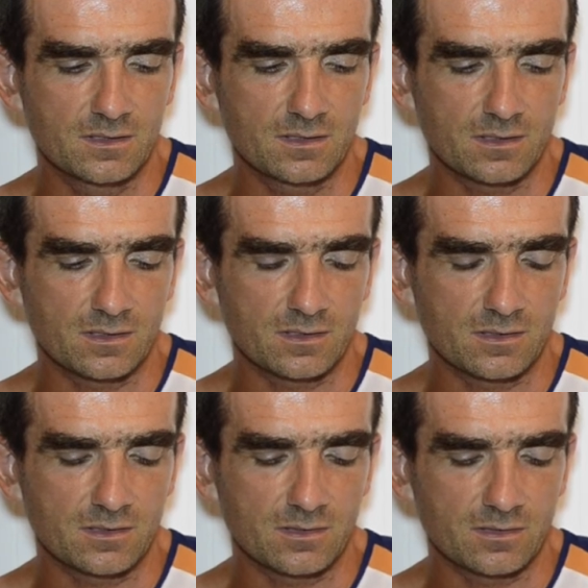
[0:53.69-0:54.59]

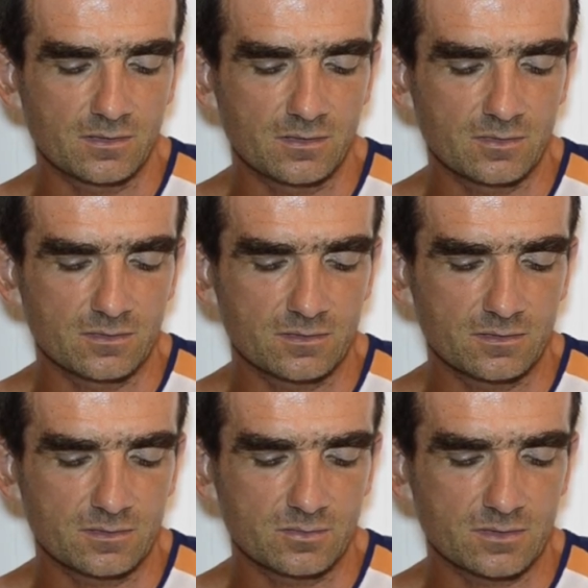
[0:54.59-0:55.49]

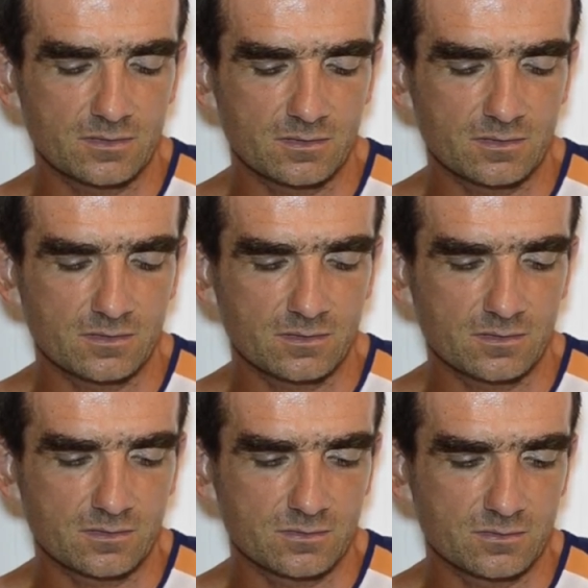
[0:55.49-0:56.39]

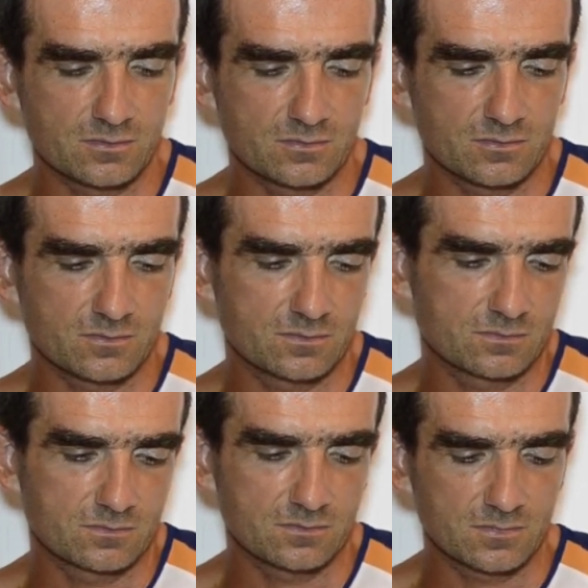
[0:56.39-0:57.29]

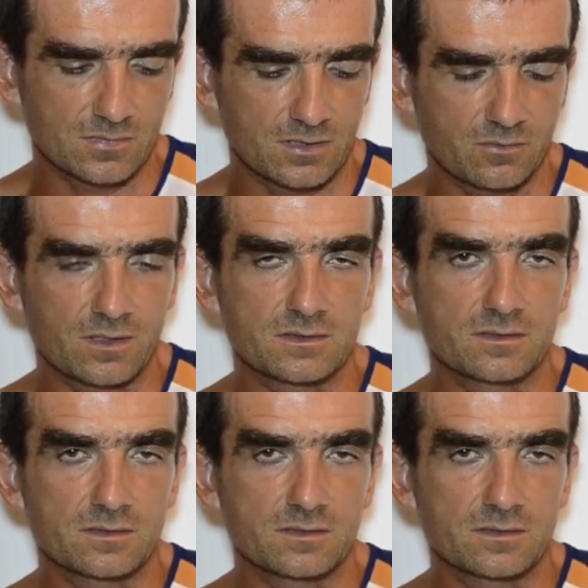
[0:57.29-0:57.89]
Otherwise